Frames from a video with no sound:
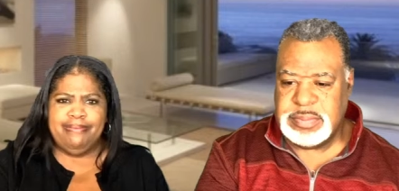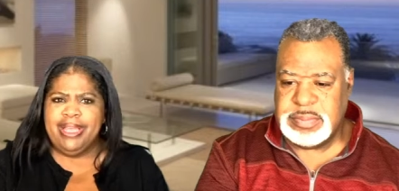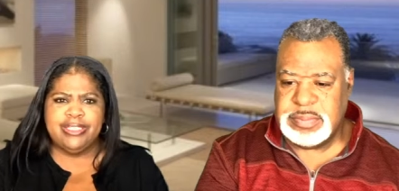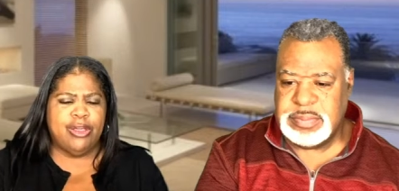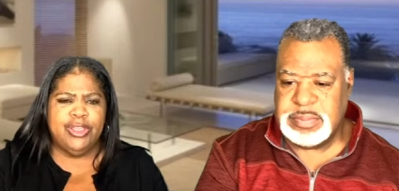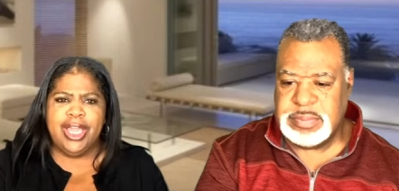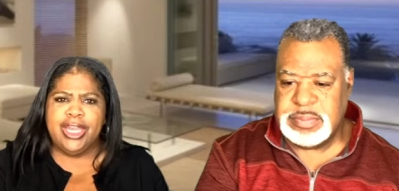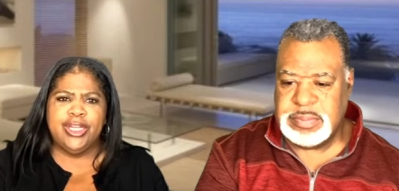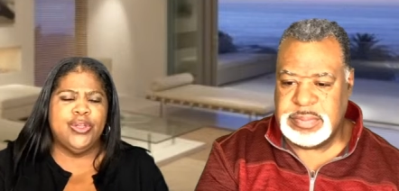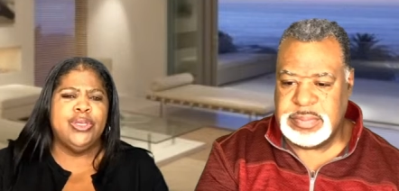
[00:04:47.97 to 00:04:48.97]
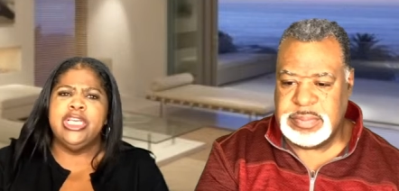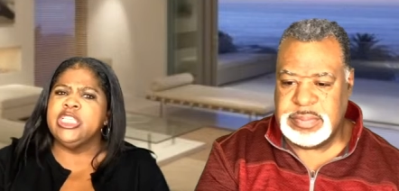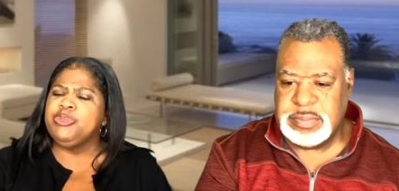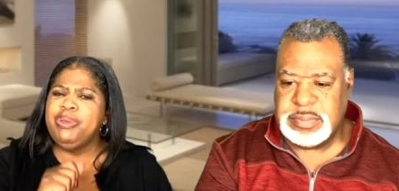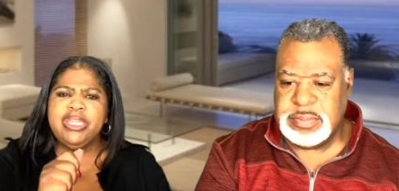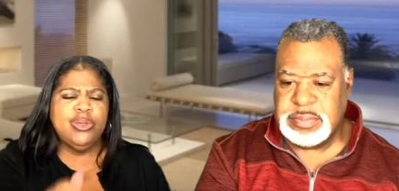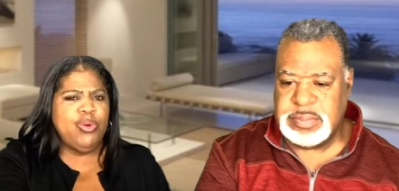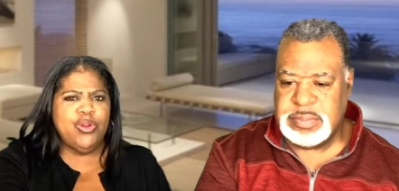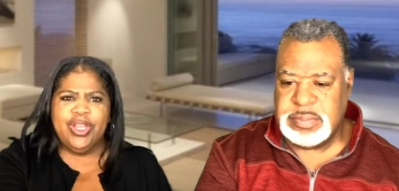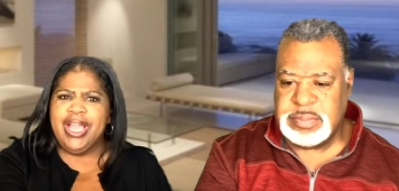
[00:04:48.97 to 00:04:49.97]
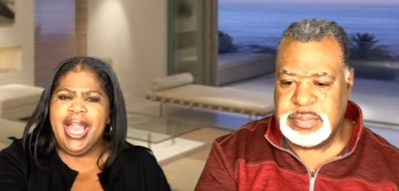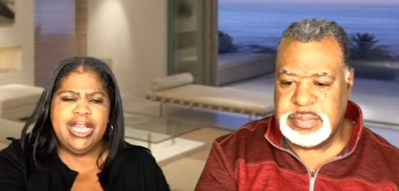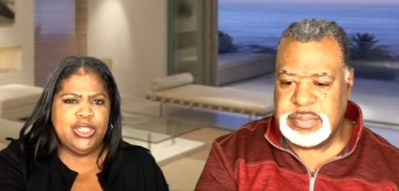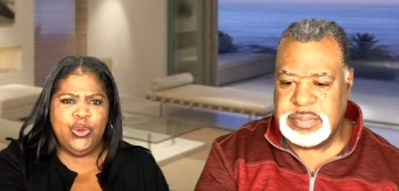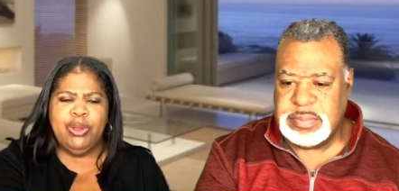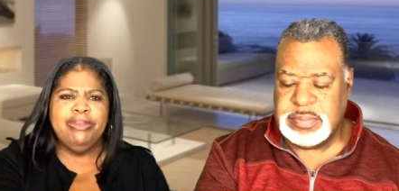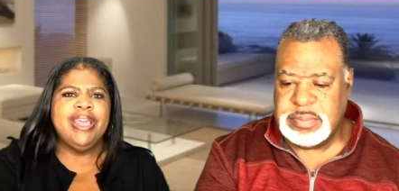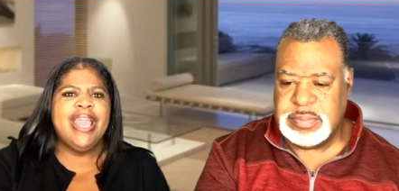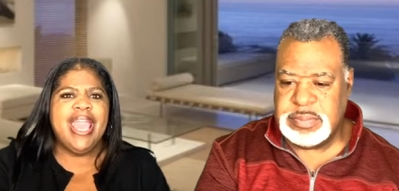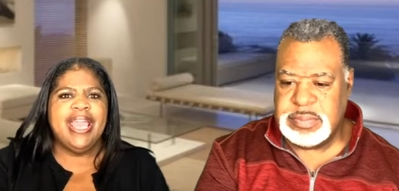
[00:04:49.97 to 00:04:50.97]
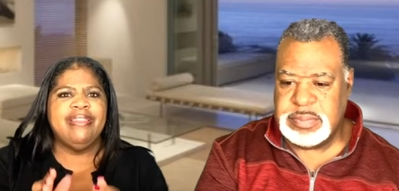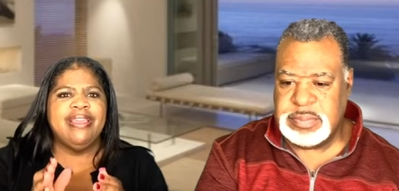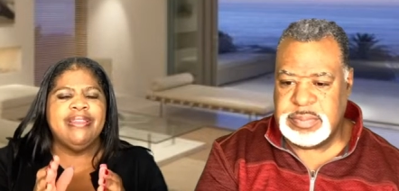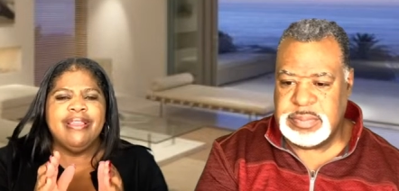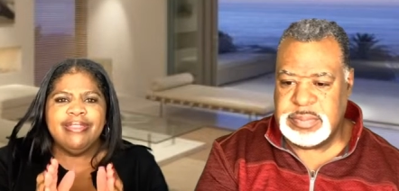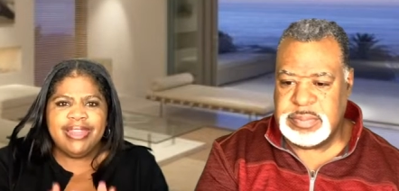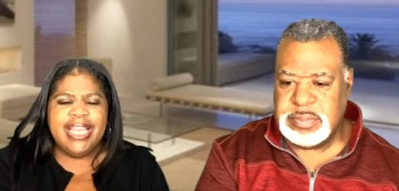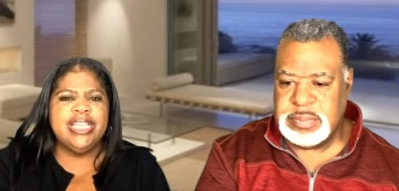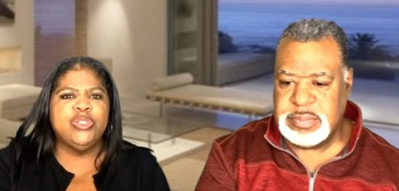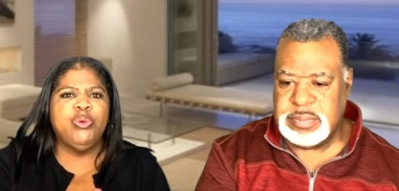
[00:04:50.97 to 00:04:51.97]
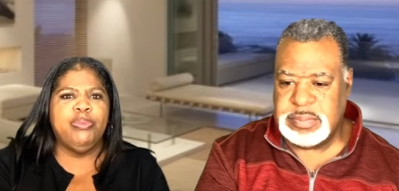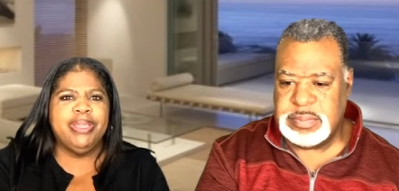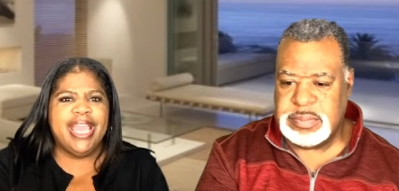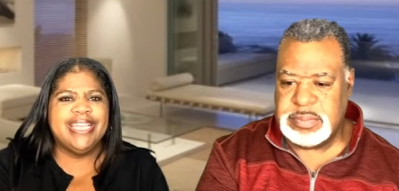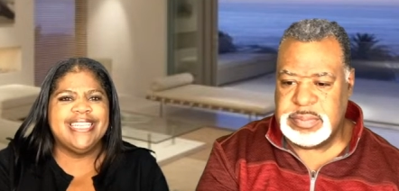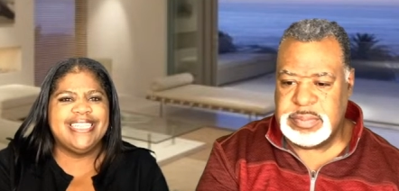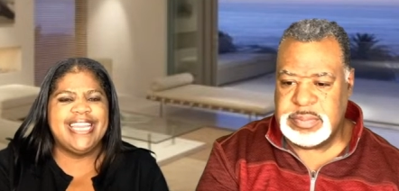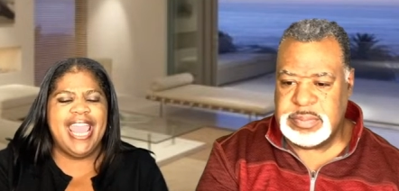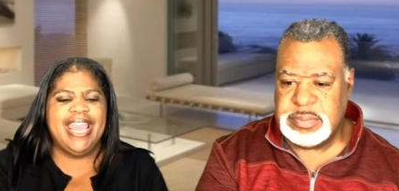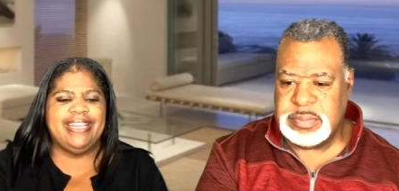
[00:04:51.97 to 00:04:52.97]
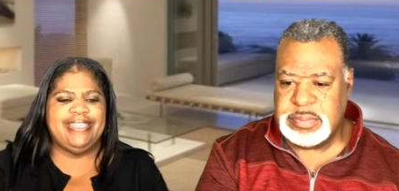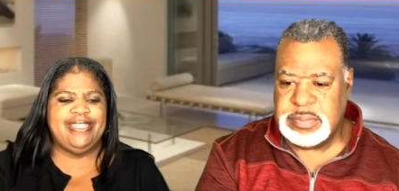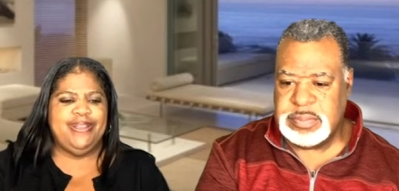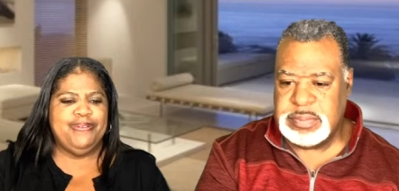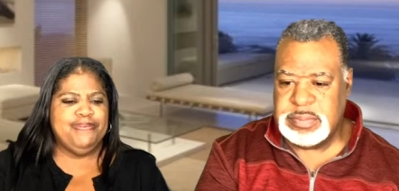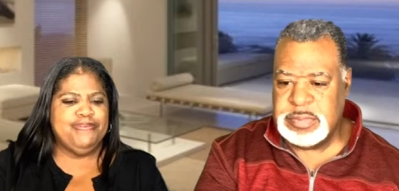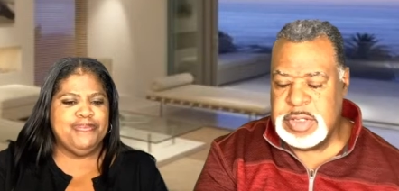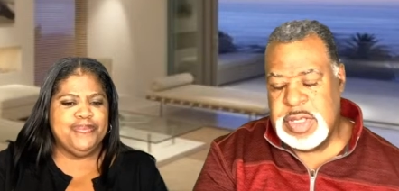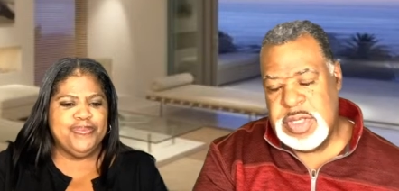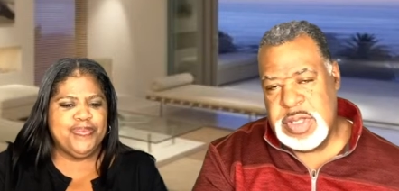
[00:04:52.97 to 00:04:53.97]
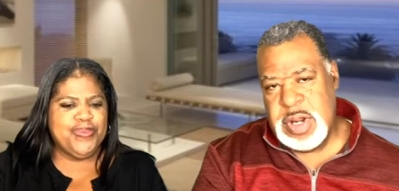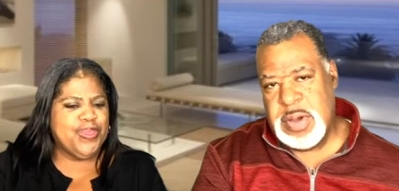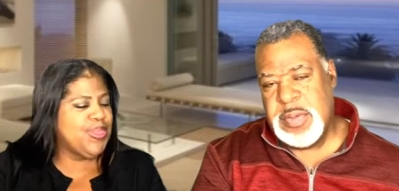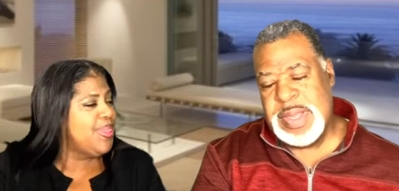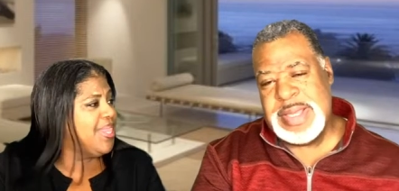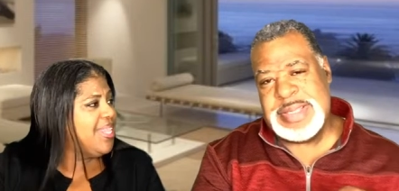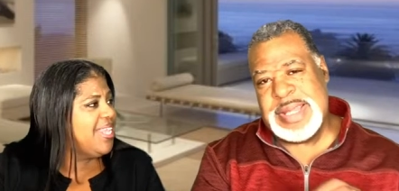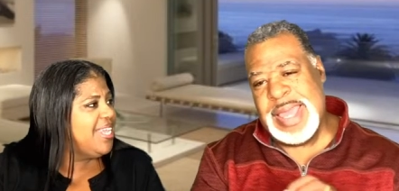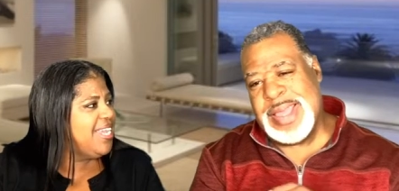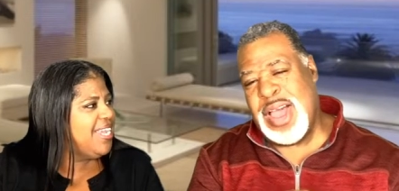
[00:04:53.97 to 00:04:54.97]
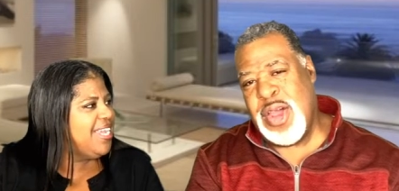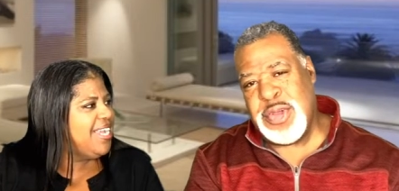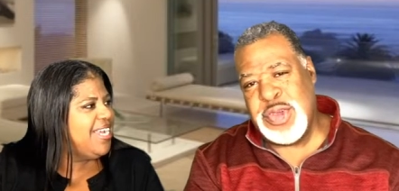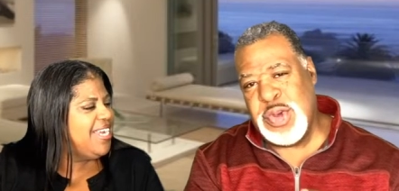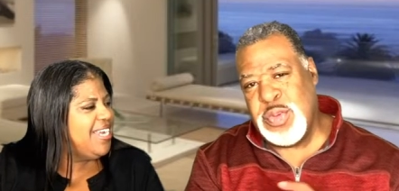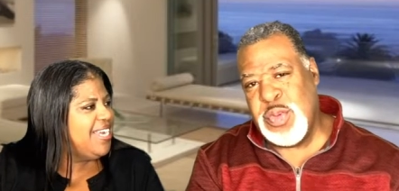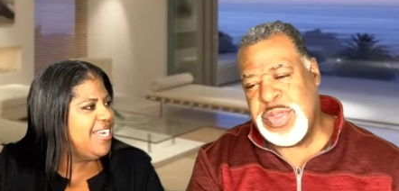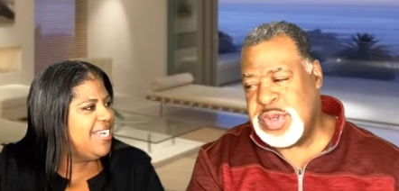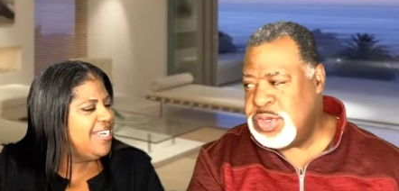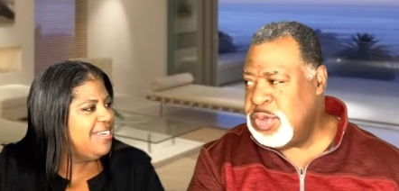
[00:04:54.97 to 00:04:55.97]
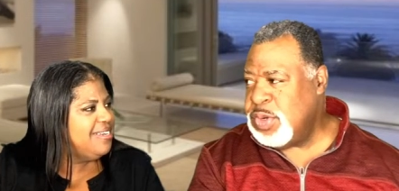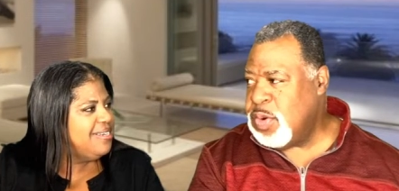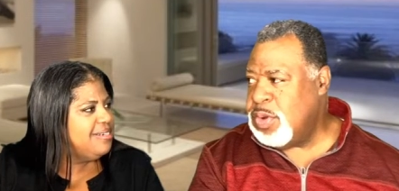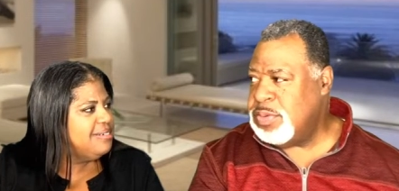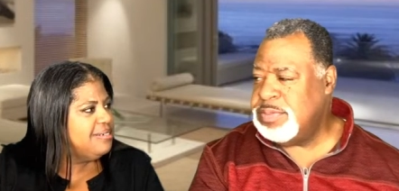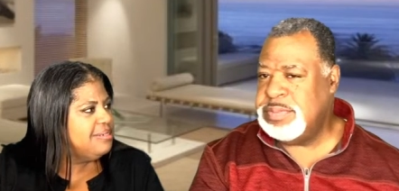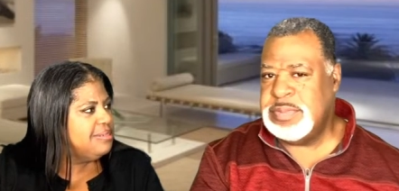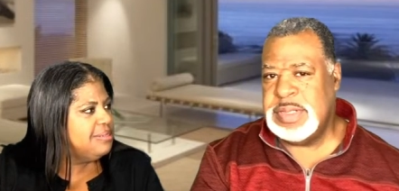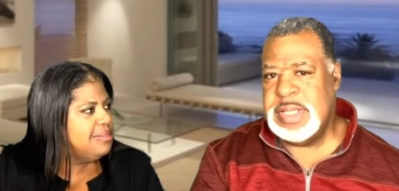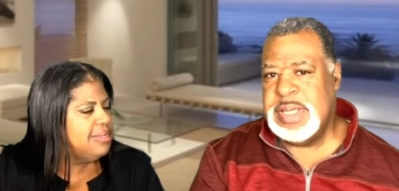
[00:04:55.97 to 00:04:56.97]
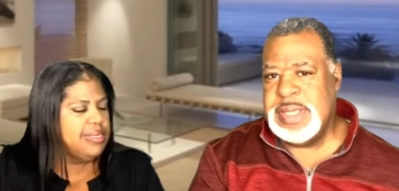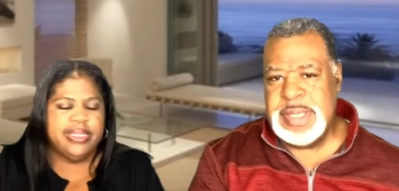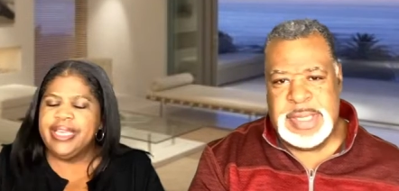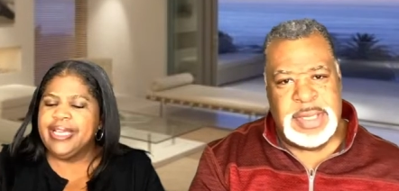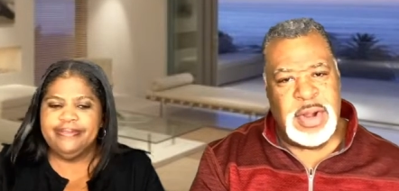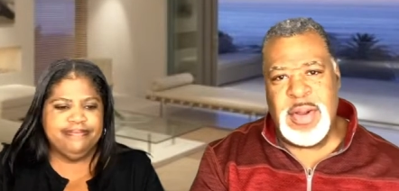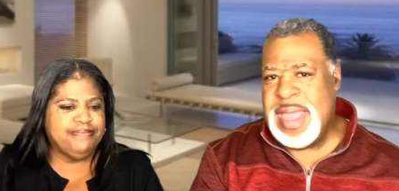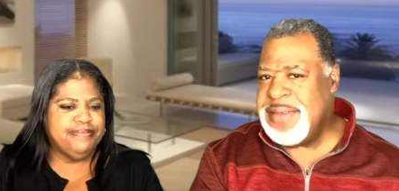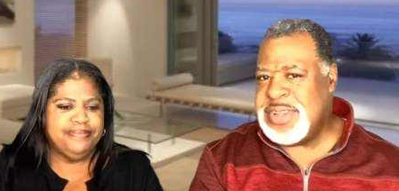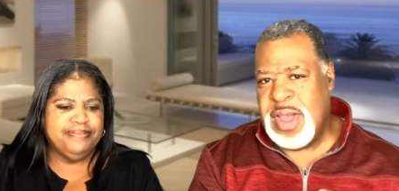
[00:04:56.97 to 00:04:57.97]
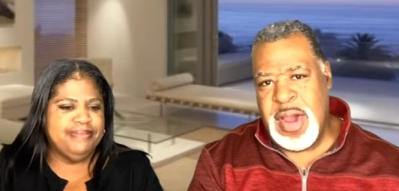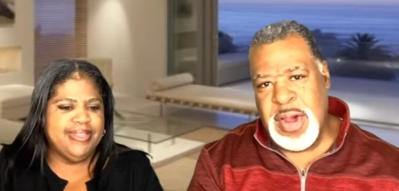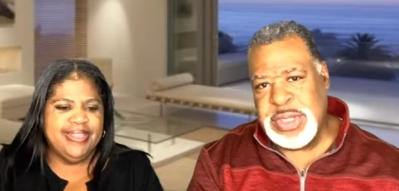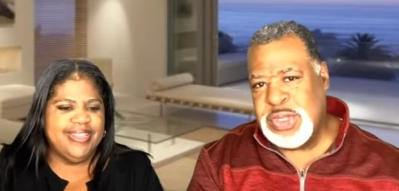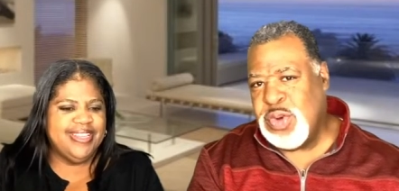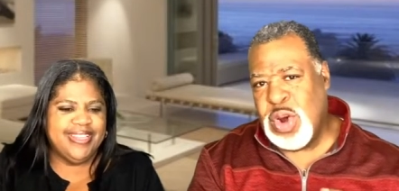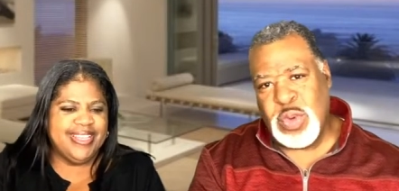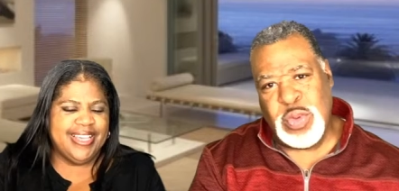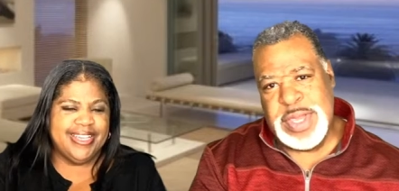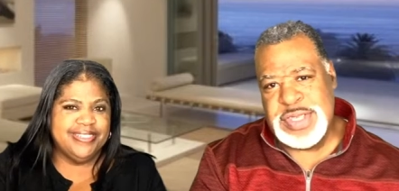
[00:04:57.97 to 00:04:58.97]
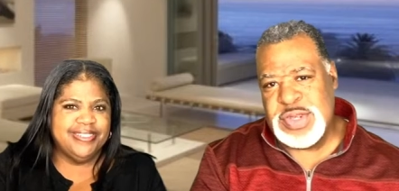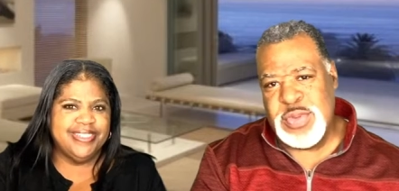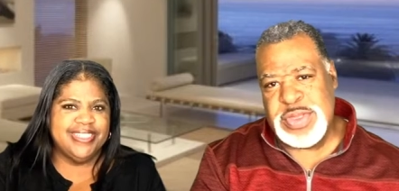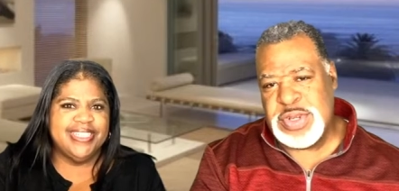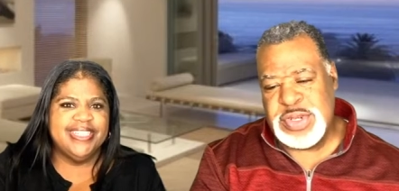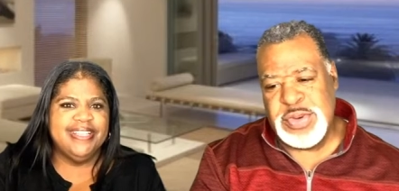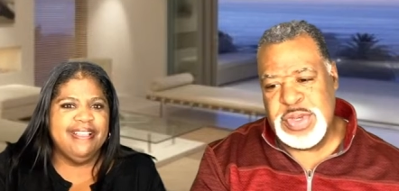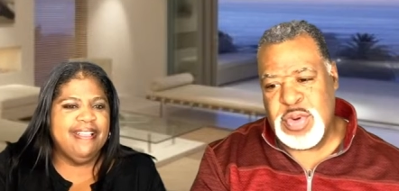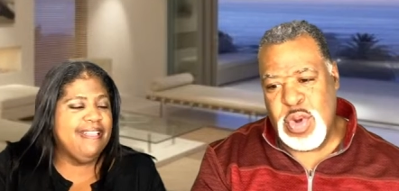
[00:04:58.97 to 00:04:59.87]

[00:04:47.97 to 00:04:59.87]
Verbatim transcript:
Speaker 1: him that's all you got to do speak the word of god to him and then things will begin to change
Speaker 2: you know, it's like arguing with a two year old. You don't have to argue or yeah. reason with the two year